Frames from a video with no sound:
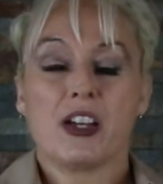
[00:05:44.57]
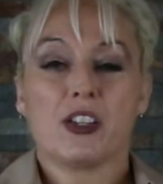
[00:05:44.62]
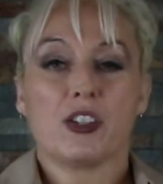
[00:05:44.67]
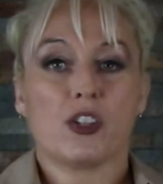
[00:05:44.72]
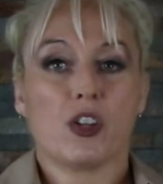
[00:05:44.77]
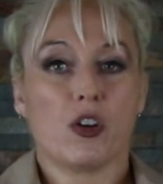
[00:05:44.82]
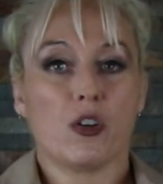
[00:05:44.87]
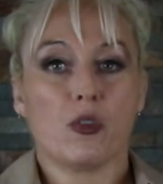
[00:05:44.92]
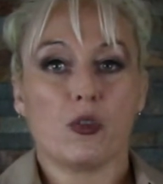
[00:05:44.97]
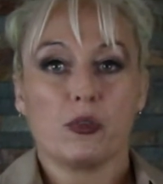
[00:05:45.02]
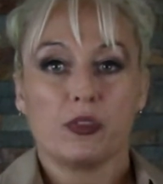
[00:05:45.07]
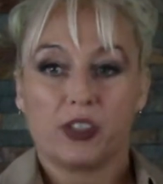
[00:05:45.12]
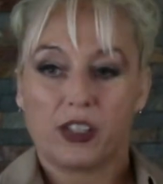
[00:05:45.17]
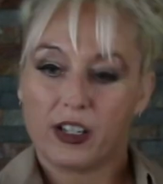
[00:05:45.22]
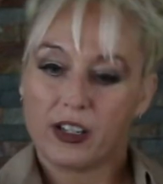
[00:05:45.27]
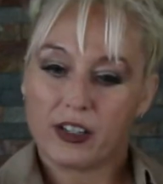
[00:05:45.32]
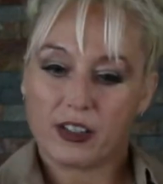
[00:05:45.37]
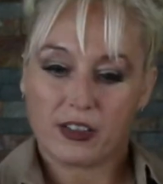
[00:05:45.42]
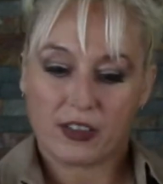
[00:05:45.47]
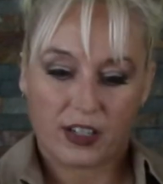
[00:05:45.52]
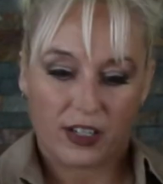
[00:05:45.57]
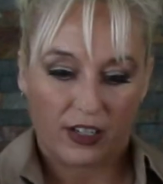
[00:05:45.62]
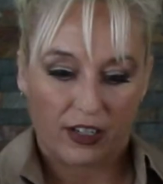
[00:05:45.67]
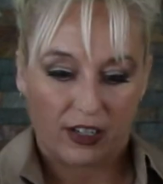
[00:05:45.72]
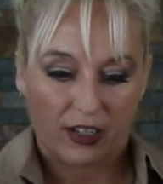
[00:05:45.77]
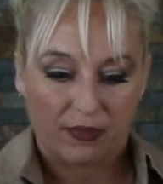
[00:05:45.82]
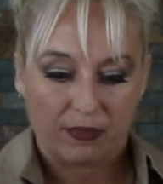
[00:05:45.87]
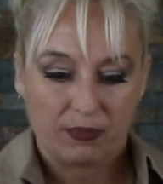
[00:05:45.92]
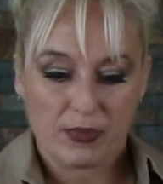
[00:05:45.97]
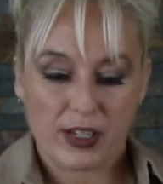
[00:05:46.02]
So
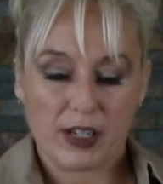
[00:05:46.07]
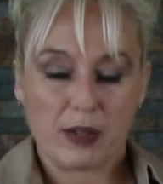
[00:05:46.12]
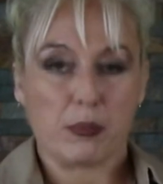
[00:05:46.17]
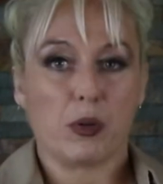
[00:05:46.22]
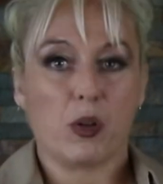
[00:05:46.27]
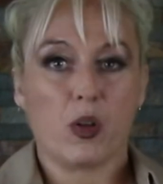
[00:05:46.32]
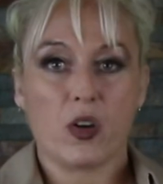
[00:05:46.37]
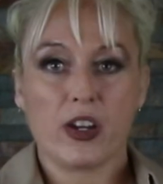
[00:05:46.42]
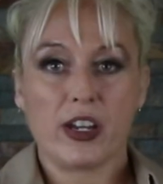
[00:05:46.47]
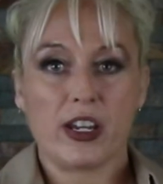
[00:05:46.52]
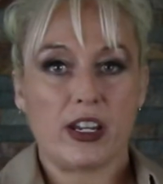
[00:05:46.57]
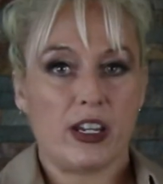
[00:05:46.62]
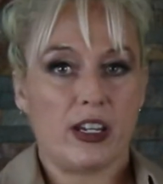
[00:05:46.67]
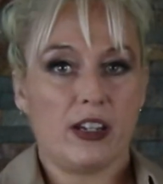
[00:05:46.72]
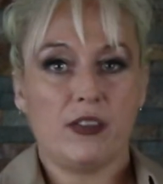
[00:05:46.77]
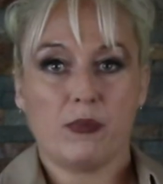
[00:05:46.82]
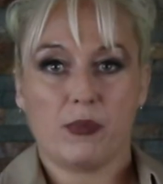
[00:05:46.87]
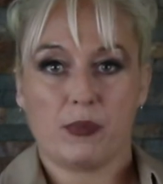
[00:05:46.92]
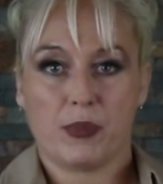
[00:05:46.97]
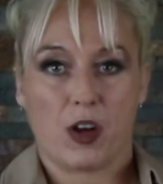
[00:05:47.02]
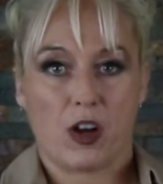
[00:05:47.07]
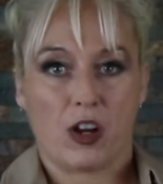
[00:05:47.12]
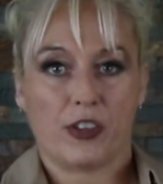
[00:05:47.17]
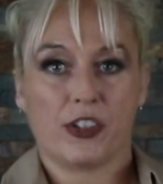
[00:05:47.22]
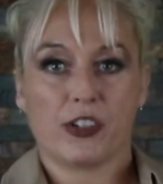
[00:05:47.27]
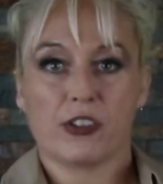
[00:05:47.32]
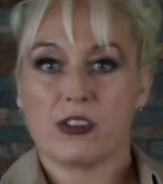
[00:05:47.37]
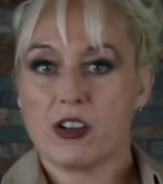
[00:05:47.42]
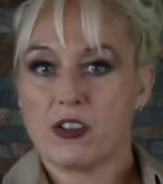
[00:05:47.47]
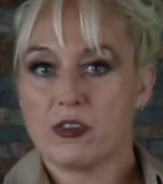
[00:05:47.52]
the employee on
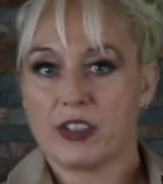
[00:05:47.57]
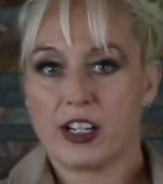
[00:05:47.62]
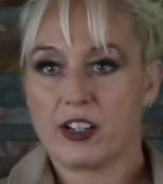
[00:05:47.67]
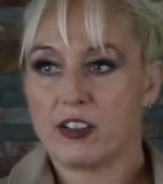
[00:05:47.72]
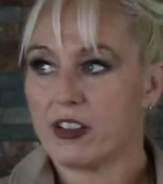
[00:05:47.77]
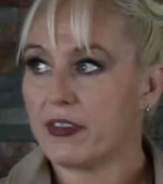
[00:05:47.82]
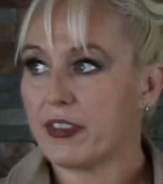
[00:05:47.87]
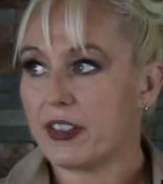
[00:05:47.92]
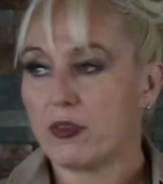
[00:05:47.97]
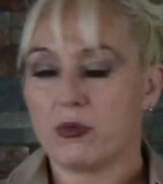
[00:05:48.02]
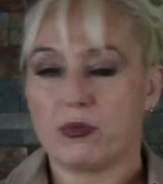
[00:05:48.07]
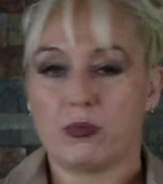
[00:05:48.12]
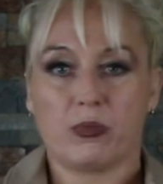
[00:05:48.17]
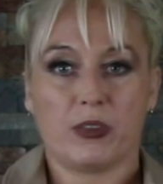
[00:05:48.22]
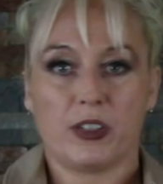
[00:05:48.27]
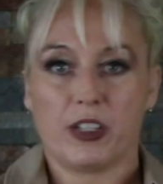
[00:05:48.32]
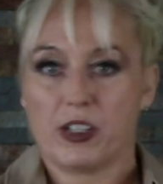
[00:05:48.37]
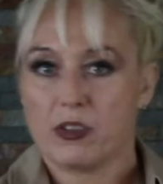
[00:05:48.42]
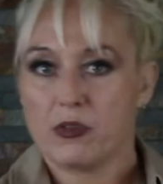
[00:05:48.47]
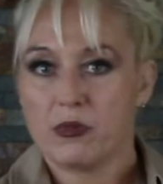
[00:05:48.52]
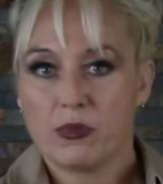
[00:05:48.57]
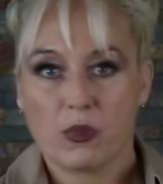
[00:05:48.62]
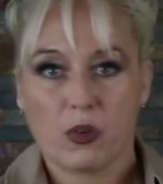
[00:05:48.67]
their own, they don't have to,